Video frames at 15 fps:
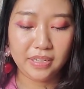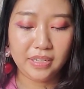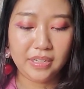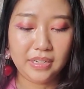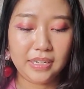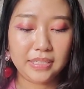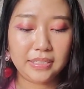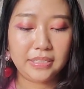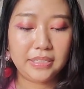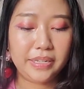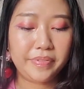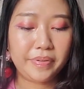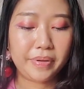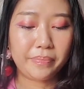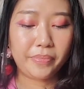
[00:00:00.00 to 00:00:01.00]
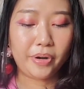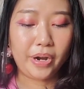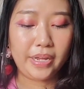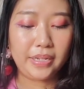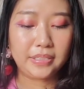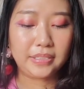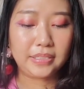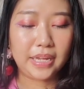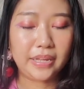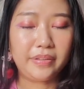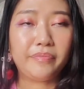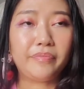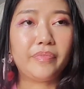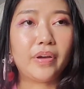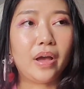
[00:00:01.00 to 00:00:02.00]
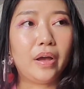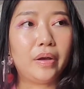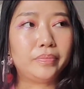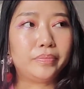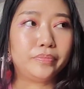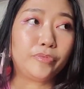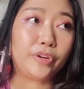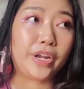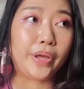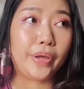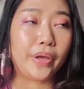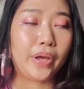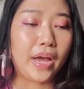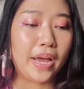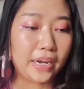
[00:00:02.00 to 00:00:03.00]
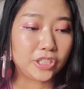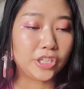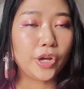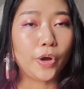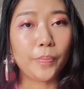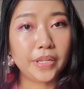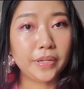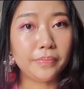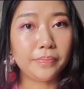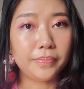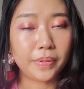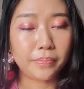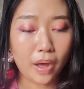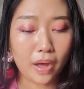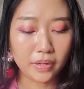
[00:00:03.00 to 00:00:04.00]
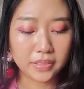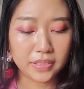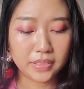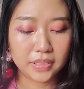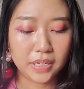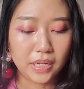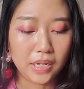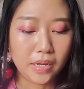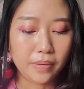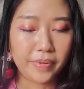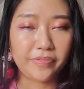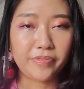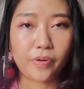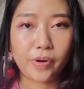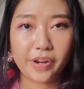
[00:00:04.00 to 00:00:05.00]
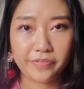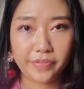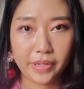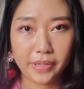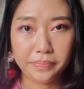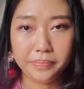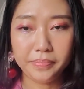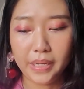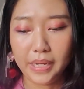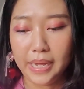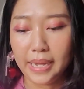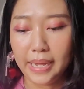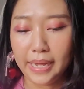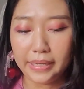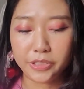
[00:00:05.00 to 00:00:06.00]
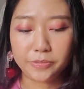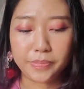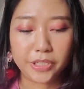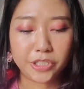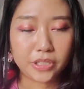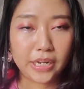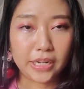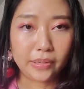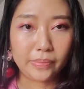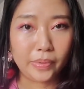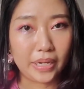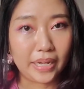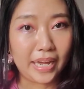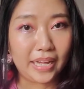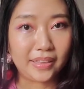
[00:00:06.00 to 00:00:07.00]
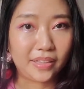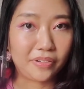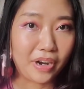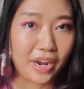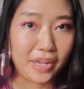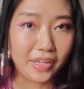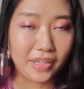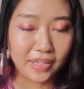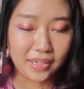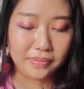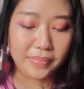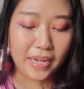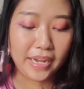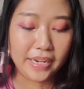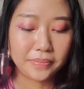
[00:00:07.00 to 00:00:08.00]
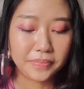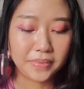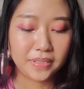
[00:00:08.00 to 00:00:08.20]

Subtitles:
Let's see if I'm right, because when I actually opened the box before I filmed, to make sure I'm looking at the right items.